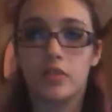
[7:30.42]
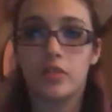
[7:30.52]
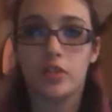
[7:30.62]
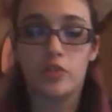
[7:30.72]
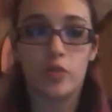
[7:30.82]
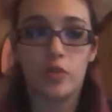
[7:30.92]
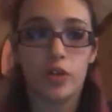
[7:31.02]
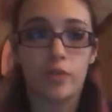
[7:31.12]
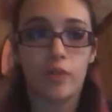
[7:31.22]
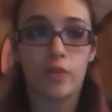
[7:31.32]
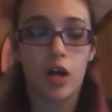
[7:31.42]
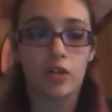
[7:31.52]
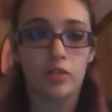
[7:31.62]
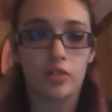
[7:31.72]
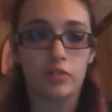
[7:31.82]
the newer,
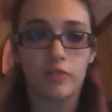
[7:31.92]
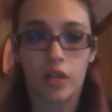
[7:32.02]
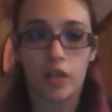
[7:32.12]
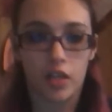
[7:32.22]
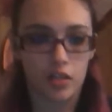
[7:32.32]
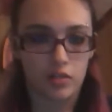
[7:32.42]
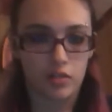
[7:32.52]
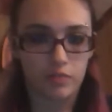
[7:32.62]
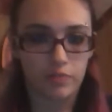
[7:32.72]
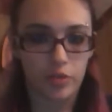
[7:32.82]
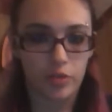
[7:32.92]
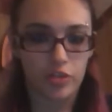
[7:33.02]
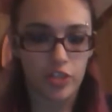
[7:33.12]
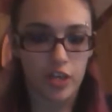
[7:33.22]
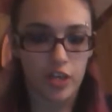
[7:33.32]
modern fucking
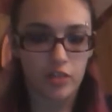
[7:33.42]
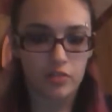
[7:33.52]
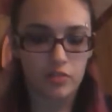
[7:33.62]
bullshit,